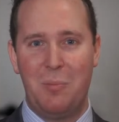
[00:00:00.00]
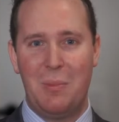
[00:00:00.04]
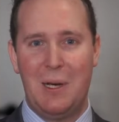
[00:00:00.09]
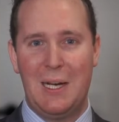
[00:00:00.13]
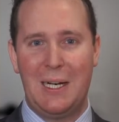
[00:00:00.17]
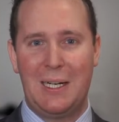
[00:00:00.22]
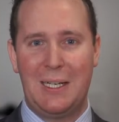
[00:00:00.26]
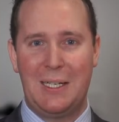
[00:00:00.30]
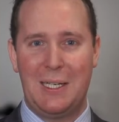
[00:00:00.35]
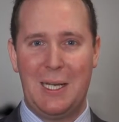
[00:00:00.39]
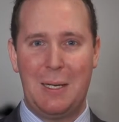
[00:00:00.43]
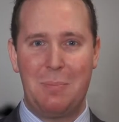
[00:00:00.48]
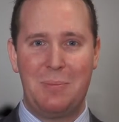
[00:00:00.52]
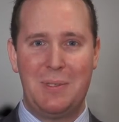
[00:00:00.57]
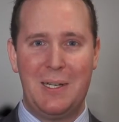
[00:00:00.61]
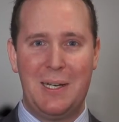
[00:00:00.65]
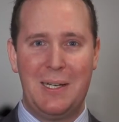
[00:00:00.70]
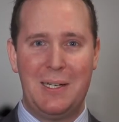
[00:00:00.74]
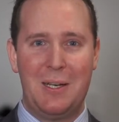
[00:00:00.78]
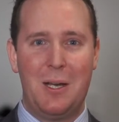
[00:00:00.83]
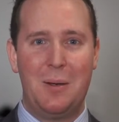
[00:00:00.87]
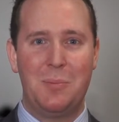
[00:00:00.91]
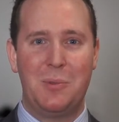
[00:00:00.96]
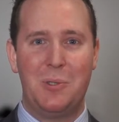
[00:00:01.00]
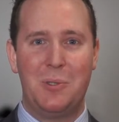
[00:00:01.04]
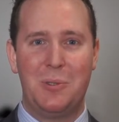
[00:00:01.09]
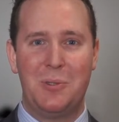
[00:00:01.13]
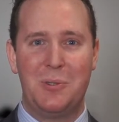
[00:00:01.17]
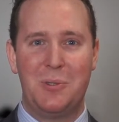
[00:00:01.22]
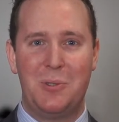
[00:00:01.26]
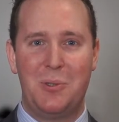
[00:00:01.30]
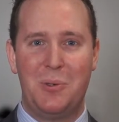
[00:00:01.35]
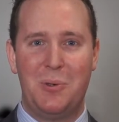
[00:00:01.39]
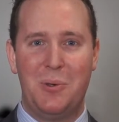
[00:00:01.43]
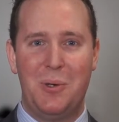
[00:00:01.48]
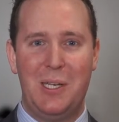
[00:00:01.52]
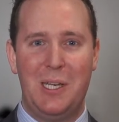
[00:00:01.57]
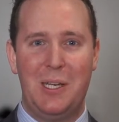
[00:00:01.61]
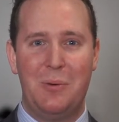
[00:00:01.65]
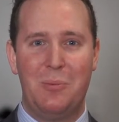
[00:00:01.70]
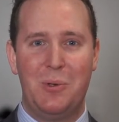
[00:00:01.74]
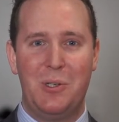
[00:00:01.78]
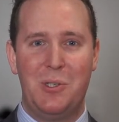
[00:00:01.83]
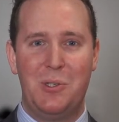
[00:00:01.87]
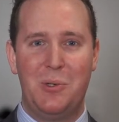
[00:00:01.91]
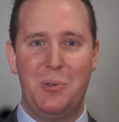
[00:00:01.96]
Market Update. I'm Gordon Toy and
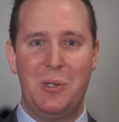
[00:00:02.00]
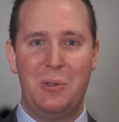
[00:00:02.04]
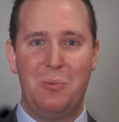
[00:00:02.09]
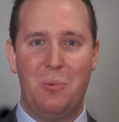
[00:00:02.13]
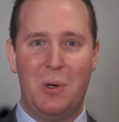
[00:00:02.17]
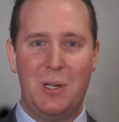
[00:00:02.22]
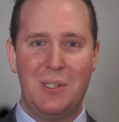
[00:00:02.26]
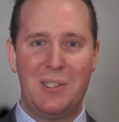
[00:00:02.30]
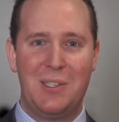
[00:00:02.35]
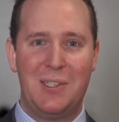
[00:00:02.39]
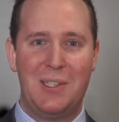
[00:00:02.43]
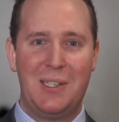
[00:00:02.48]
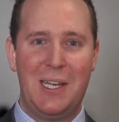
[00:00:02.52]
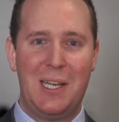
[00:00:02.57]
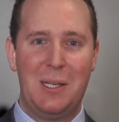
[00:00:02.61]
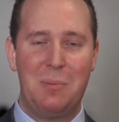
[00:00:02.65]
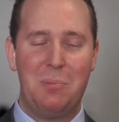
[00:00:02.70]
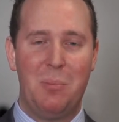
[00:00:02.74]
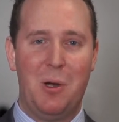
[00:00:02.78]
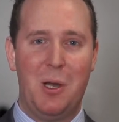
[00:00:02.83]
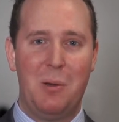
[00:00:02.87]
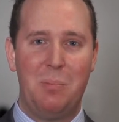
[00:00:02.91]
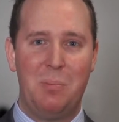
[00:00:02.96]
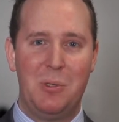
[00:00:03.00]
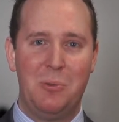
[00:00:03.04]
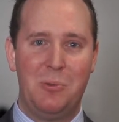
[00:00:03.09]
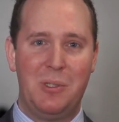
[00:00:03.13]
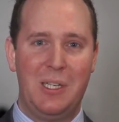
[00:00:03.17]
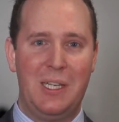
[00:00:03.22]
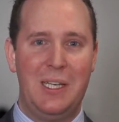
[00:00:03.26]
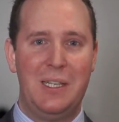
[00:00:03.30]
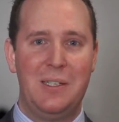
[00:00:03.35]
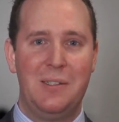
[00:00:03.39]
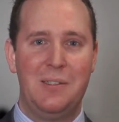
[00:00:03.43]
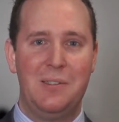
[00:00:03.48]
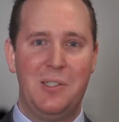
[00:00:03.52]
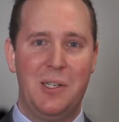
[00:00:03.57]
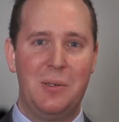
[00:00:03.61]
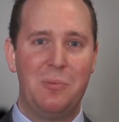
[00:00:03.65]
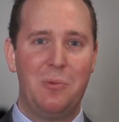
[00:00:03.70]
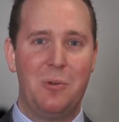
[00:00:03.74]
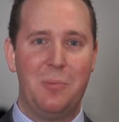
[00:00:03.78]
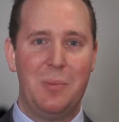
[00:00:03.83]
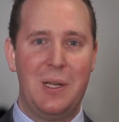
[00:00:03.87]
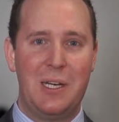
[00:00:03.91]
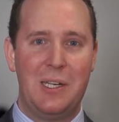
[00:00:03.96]
we're joined once again by Bill Keenan,
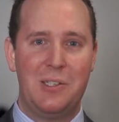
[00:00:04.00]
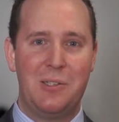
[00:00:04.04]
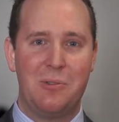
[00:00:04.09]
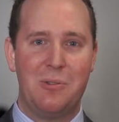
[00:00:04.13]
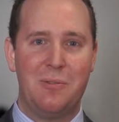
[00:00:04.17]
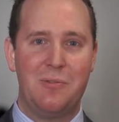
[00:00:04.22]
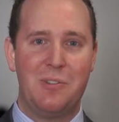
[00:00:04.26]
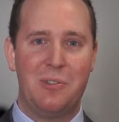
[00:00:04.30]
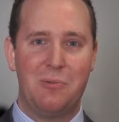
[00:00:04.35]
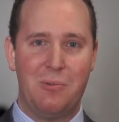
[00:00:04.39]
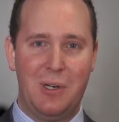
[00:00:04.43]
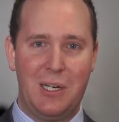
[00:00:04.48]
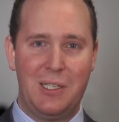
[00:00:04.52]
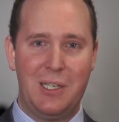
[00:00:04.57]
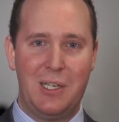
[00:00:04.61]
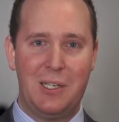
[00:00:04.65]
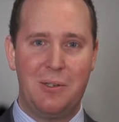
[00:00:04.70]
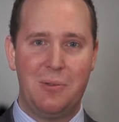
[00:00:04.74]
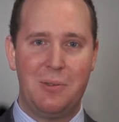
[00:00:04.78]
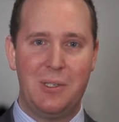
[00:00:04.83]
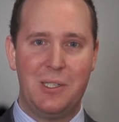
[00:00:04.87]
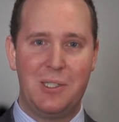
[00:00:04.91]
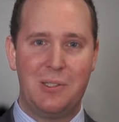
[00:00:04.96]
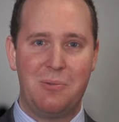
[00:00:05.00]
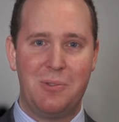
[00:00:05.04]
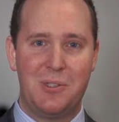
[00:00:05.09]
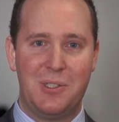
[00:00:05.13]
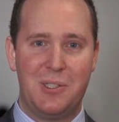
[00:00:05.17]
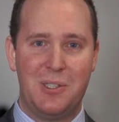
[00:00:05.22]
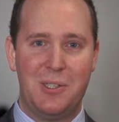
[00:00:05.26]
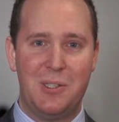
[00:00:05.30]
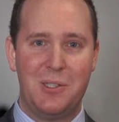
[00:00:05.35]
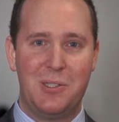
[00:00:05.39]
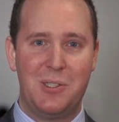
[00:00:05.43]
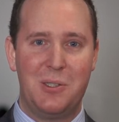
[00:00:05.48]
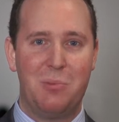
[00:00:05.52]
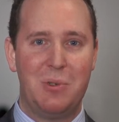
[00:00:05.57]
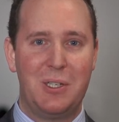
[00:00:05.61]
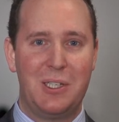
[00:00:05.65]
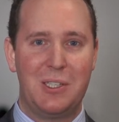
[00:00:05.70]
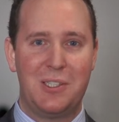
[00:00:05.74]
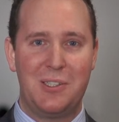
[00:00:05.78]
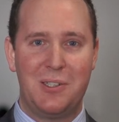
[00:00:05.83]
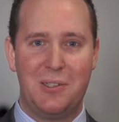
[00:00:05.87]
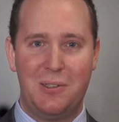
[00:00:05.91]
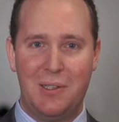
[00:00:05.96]
General Manager of Direct Equities Research, to bring
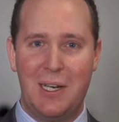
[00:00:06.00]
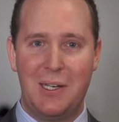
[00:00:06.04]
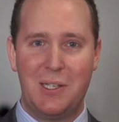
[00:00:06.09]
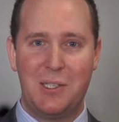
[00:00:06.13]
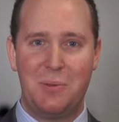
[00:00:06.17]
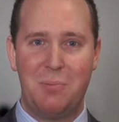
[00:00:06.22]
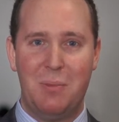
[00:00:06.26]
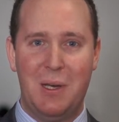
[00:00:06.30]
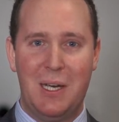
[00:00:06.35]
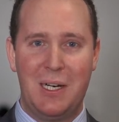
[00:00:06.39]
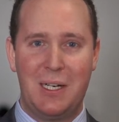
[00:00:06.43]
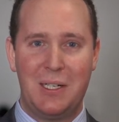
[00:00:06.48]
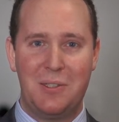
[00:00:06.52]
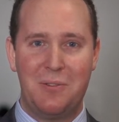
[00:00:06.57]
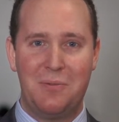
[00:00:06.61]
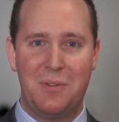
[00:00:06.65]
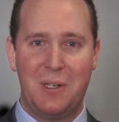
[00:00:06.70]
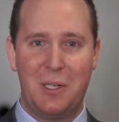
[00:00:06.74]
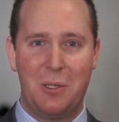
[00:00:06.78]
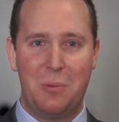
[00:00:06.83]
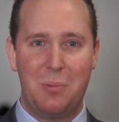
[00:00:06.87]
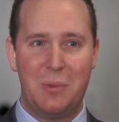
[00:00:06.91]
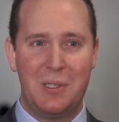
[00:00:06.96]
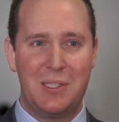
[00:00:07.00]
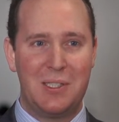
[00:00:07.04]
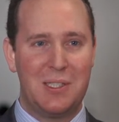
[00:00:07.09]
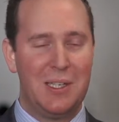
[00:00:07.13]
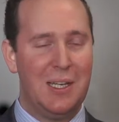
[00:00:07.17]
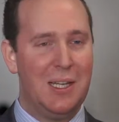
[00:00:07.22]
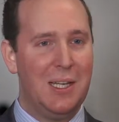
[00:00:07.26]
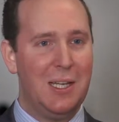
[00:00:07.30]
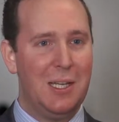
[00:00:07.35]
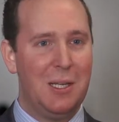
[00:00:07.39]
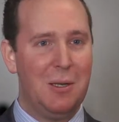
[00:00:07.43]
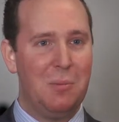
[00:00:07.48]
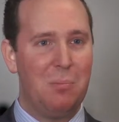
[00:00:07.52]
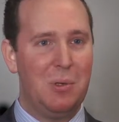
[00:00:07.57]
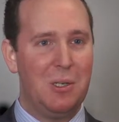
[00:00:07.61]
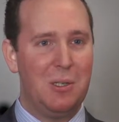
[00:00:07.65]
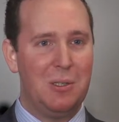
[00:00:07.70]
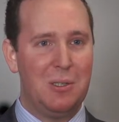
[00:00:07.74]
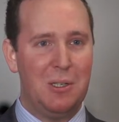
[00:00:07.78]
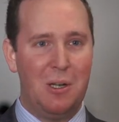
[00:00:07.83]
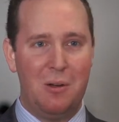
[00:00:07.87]
us the latest market developments. Bill,